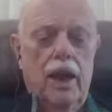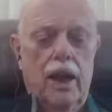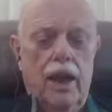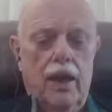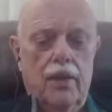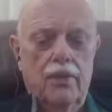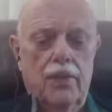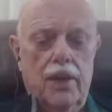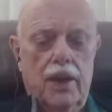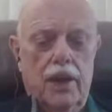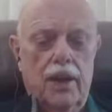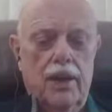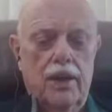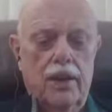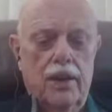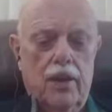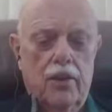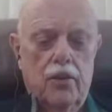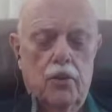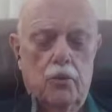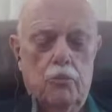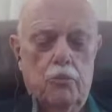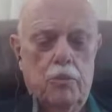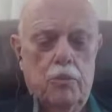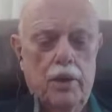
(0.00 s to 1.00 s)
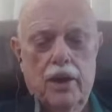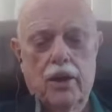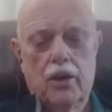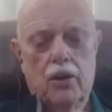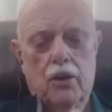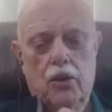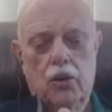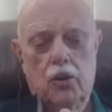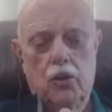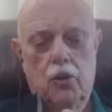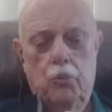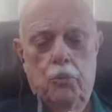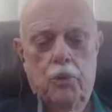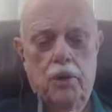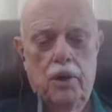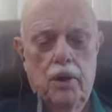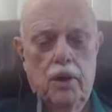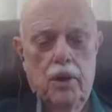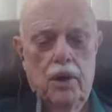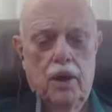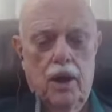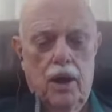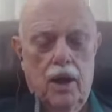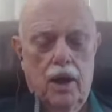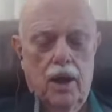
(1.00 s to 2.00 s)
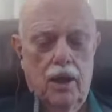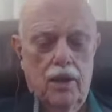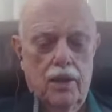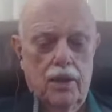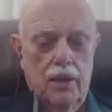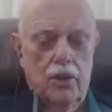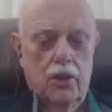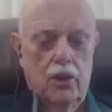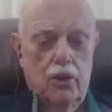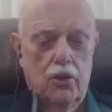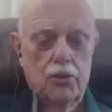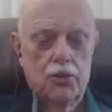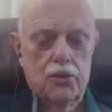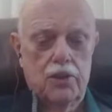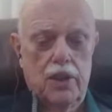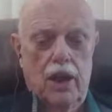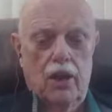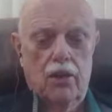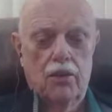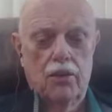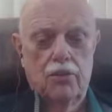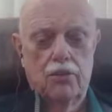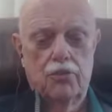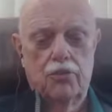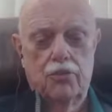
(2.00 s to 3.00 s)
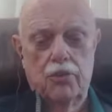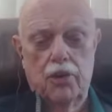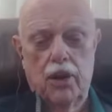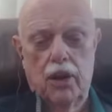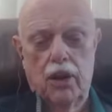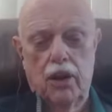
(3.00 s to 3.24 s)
and then another bigger loop that goes down to